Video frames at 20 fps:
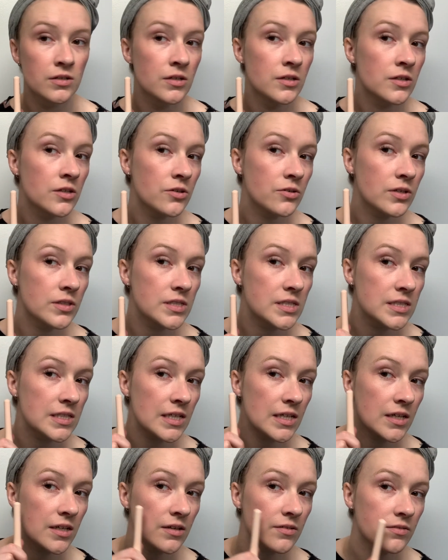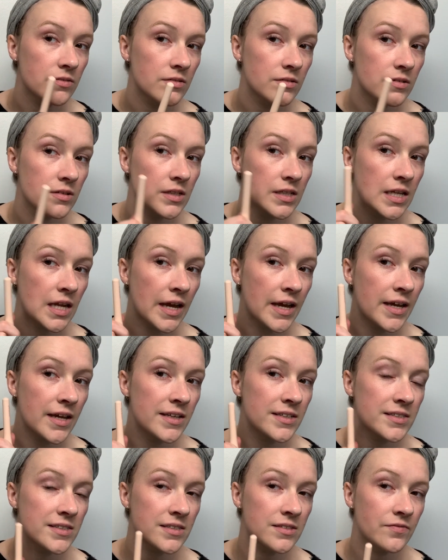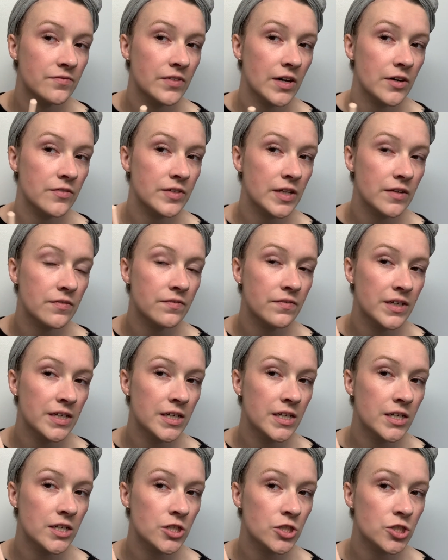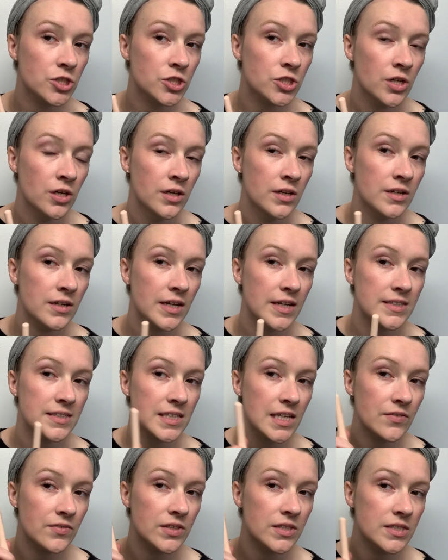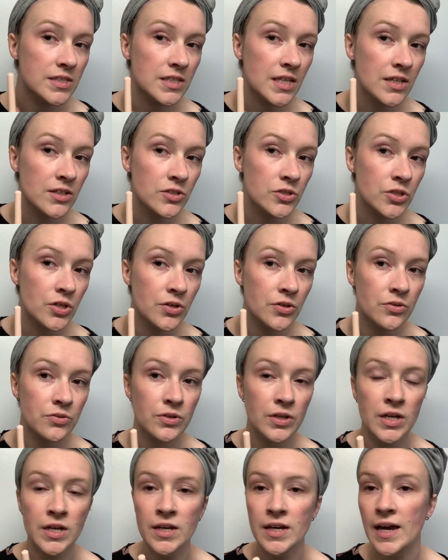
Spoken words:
You can see nice velvety finish, nice even skin tone.